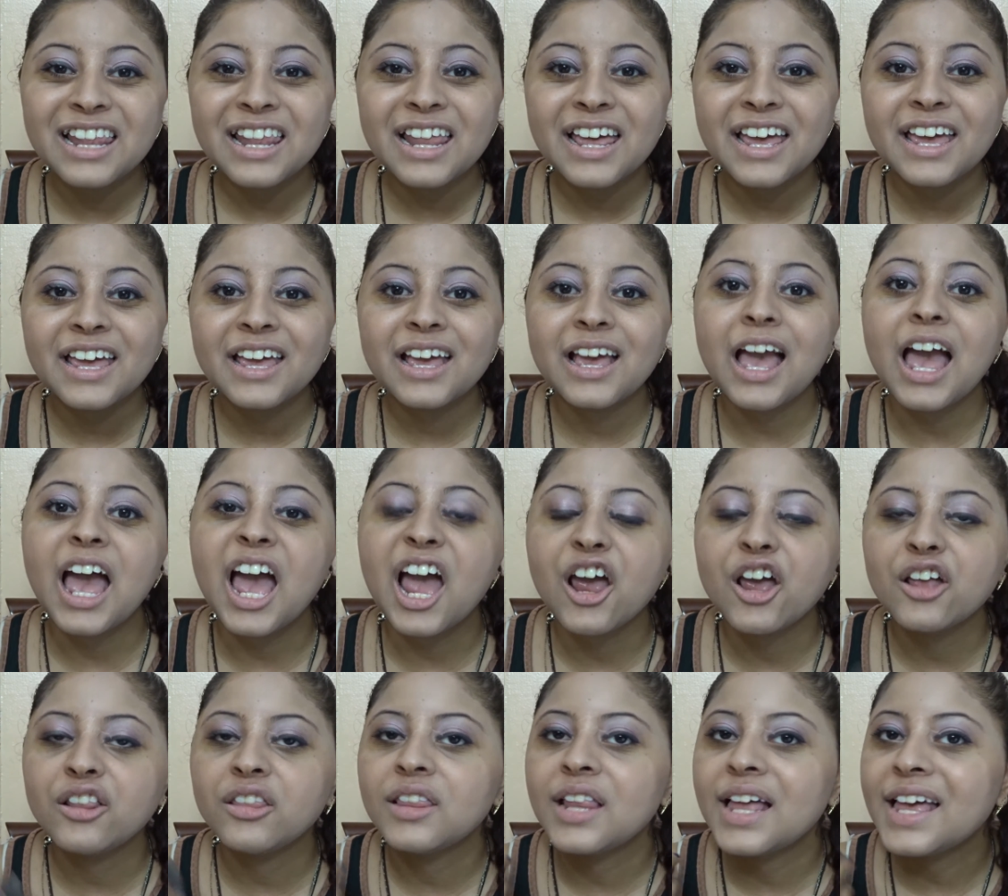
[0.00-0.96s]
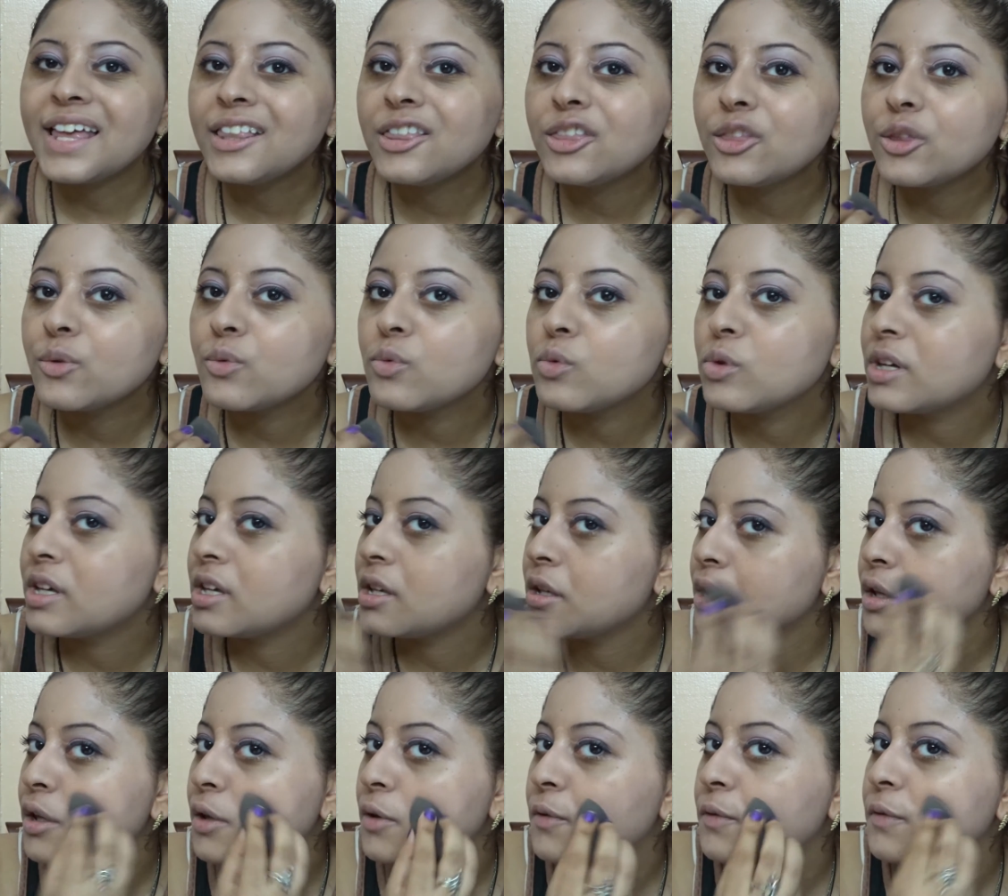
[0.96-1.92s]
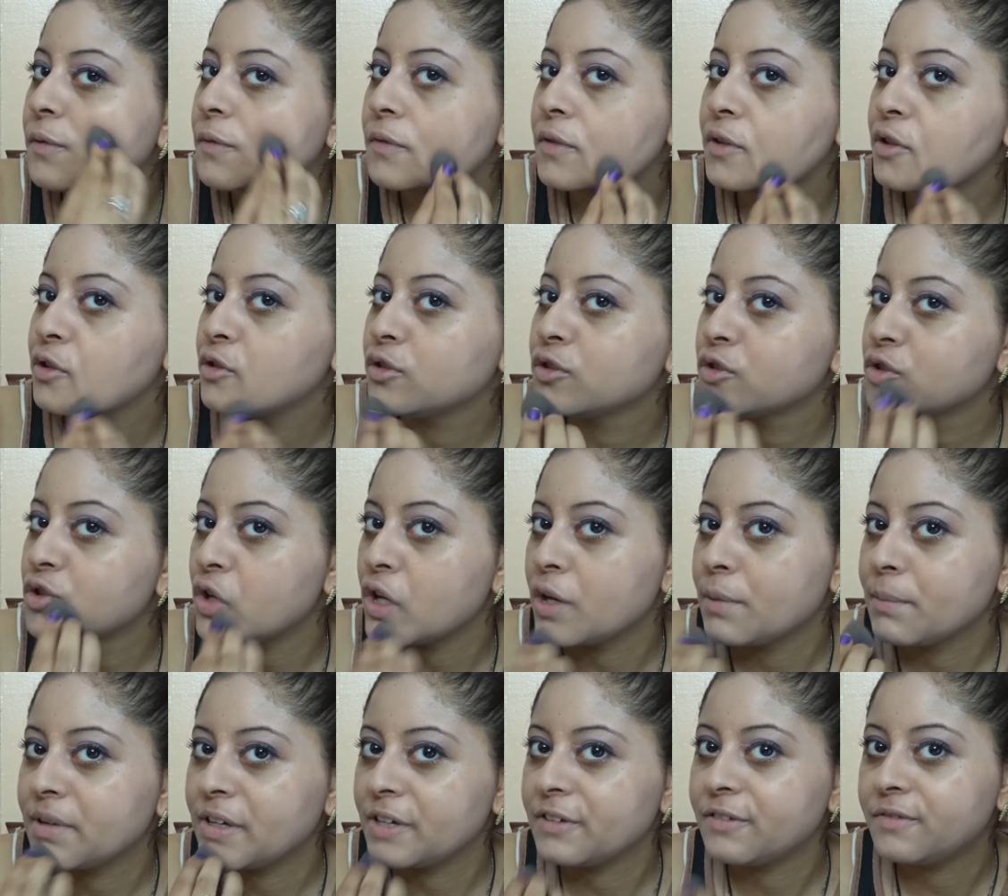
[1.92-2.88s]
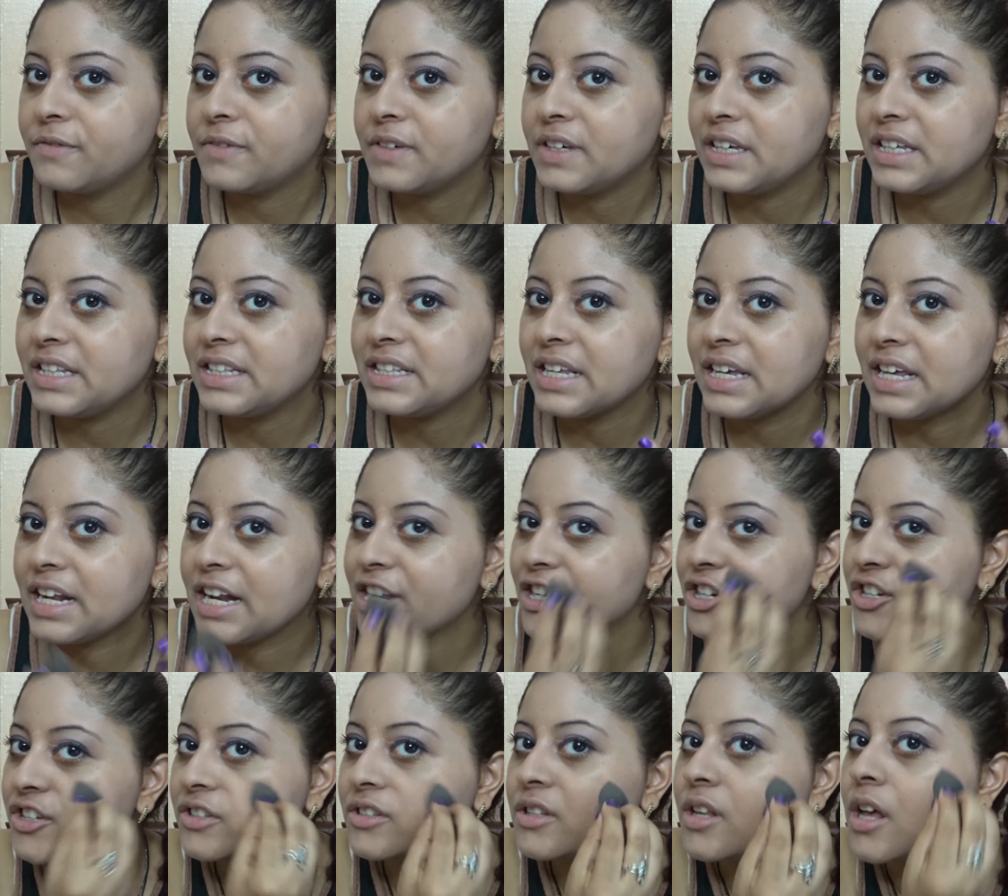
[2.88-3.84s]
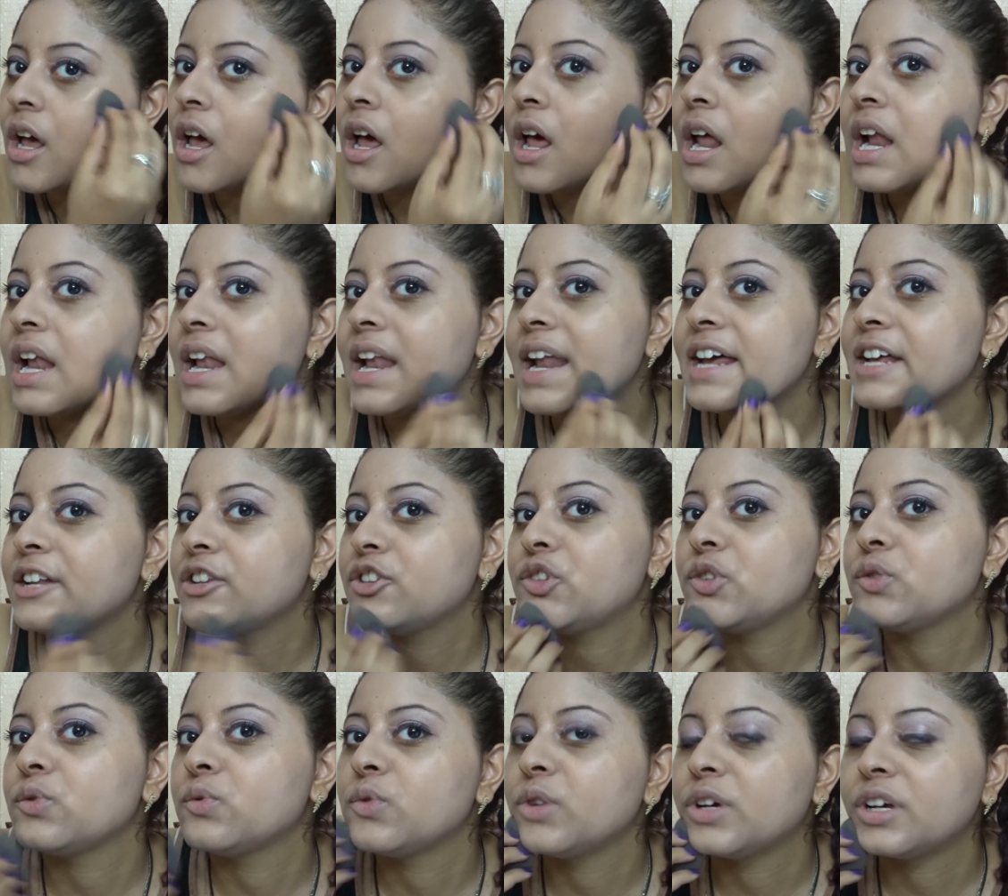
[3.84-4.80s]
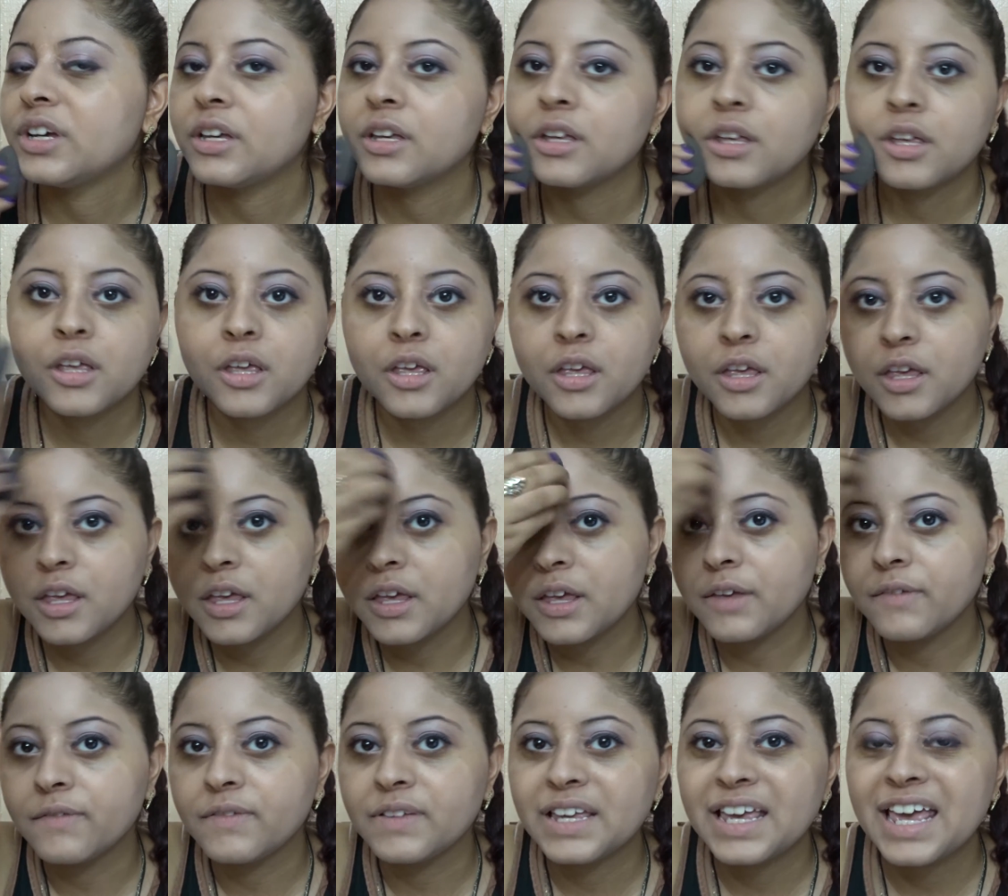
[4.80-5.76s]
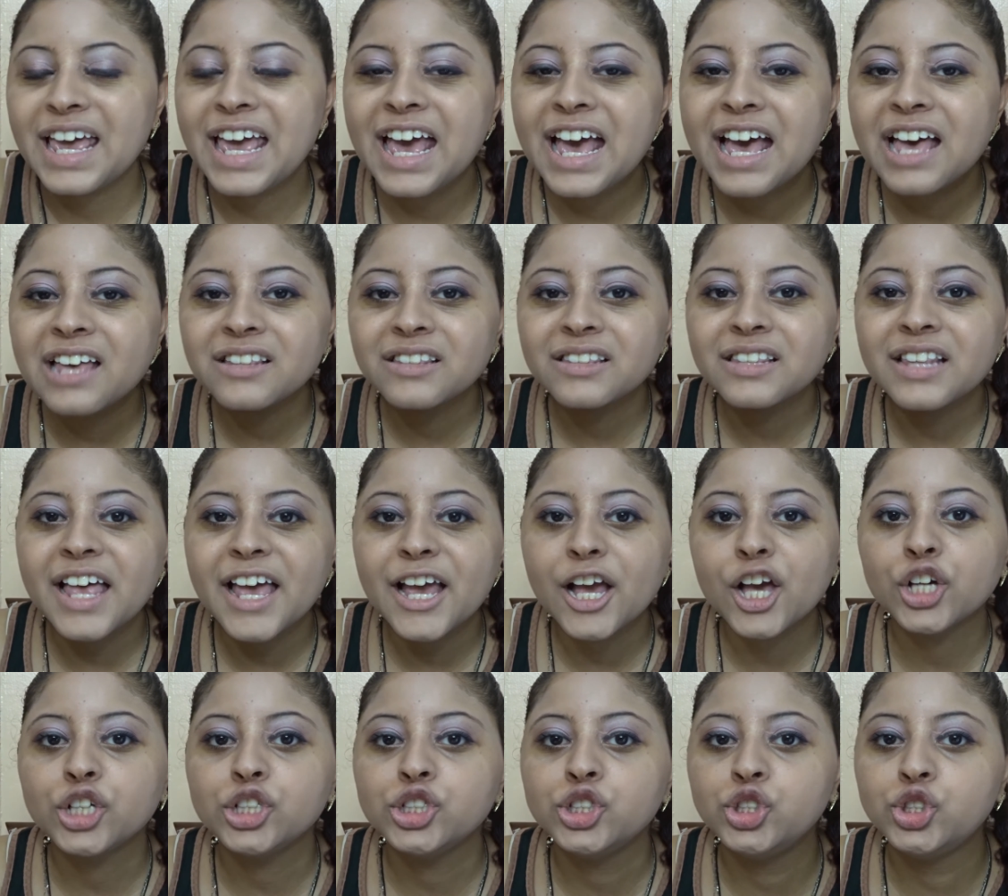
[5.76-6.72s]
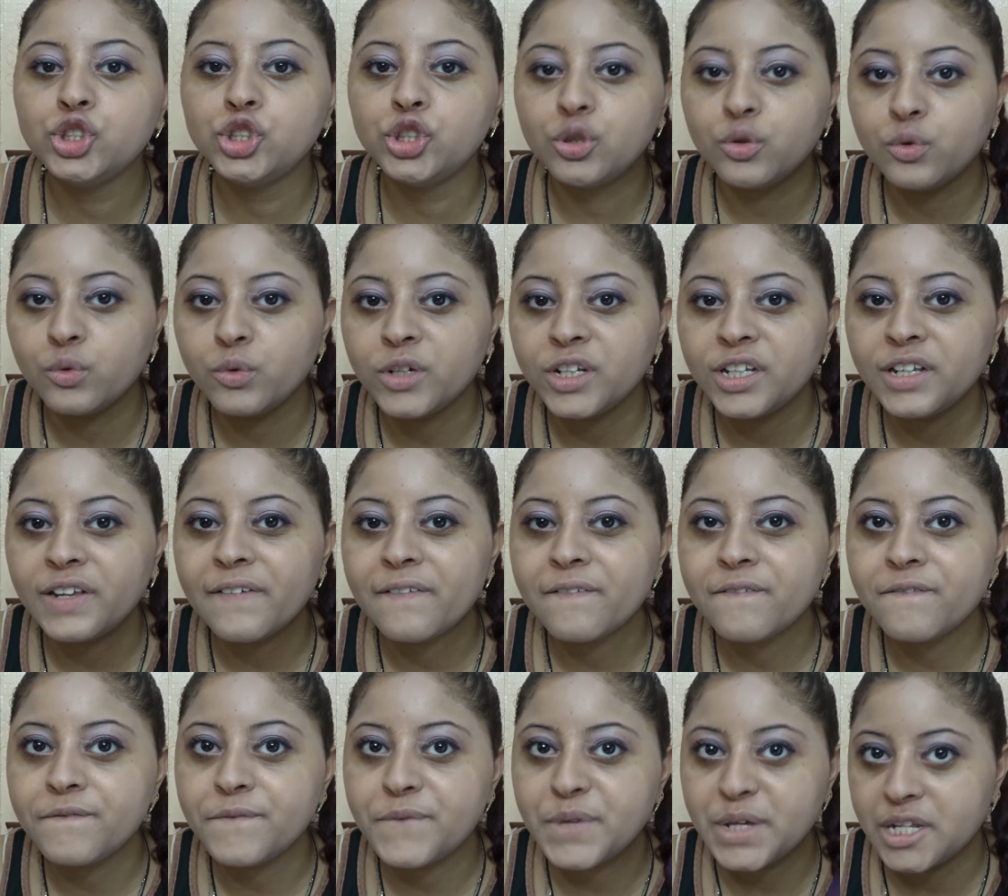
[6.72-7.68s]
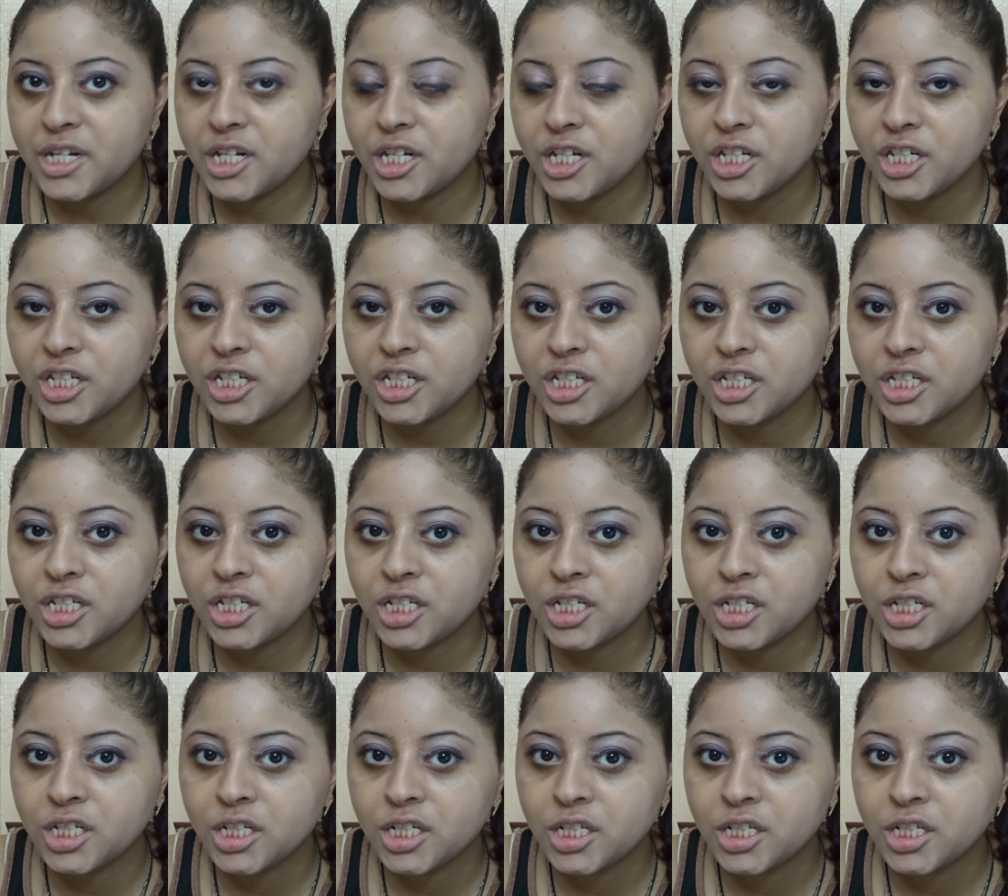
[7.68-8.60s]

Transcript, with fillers: like I like the way it feels on my face, and I just like the way it it has like a dewy finish.